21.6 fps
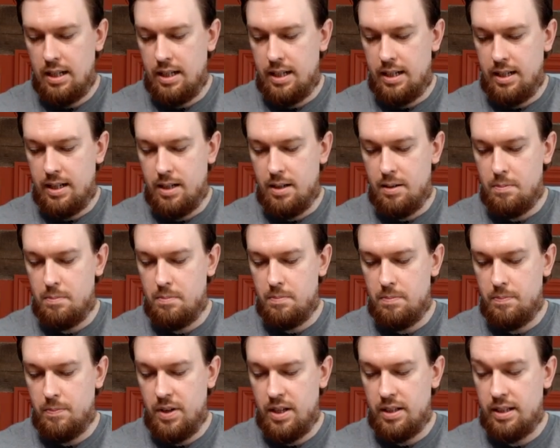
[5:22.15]

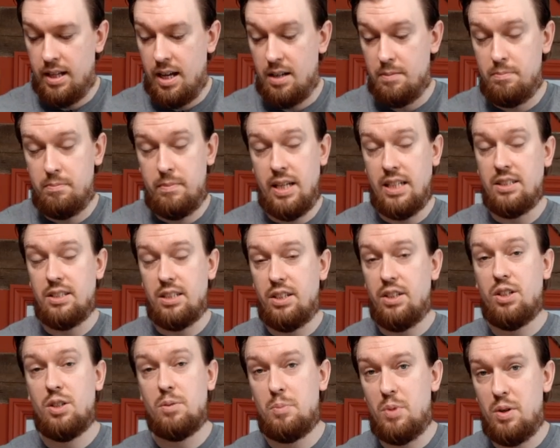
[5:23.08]
Um, and that means that
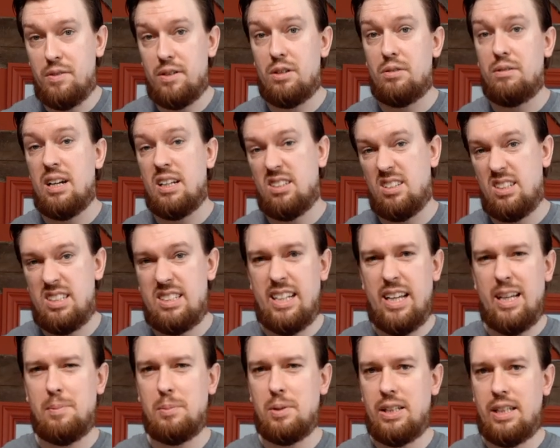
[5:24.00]
you can move it around on the
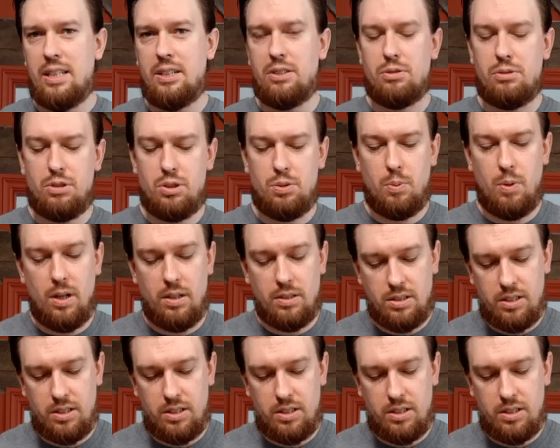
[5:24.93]
table easier as well.